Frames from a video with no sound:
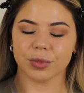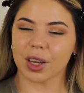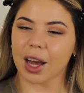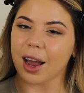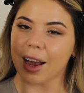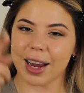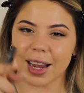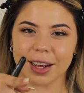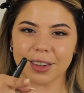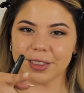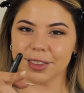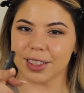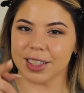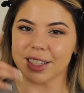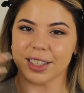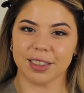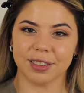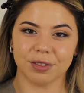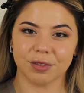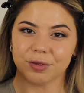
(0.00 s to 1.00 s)
I handled
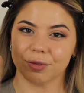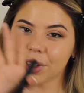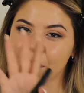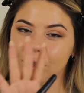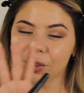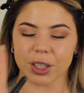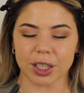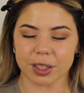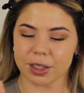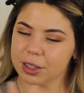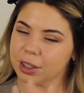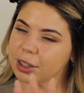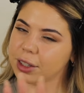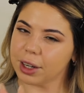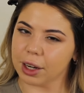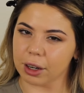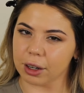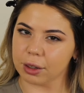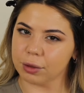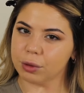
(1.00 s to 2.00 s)
it. Everything's taken
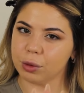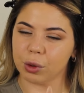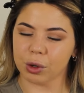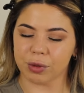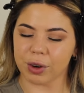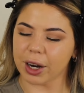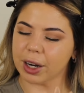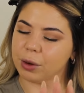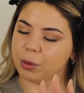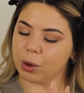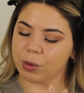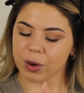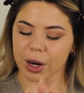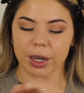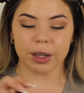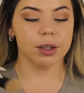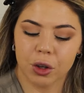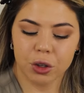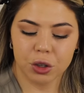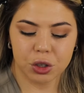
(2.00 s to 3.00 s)
care of. We're fine. We're fine.
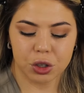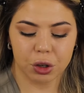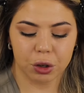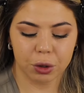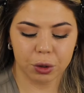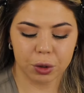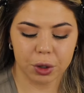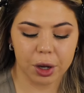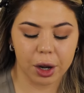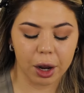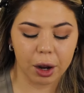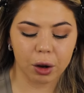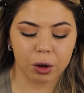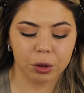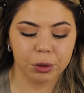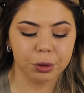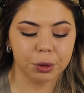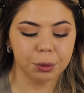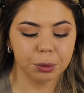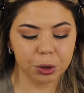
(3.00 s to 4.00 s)
So
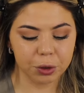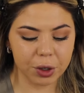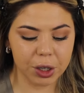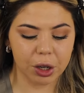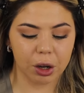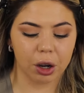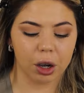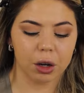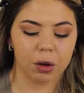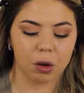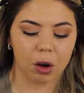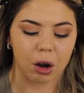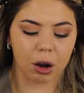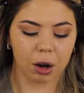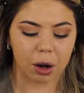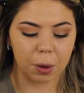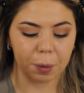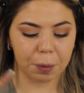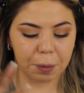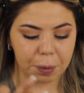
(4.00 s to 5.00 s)
now moving on,
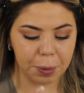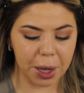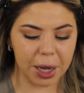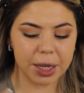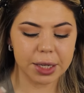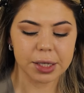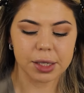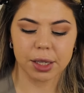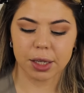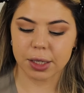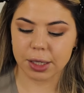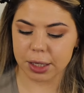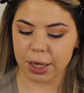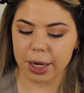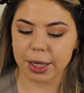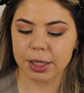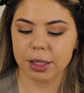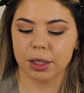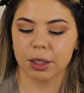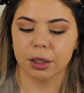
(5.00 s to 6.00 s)
our base is
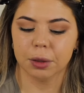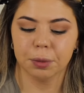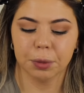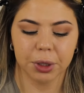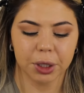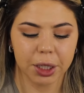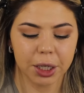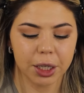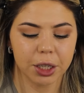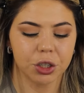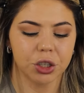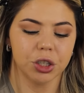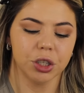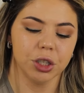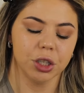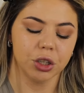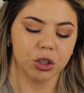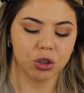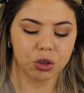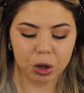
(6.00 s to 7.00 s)
nice and complete.
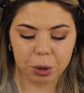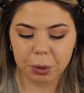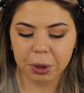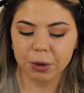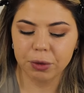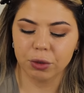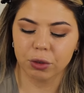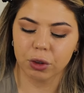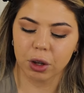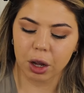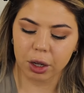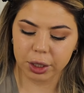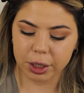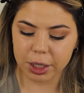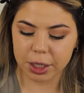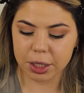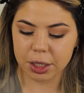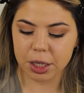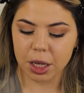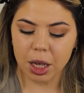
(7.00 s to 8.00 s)
She's extremely
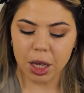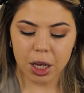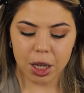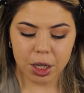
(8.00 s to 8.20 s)
flawless.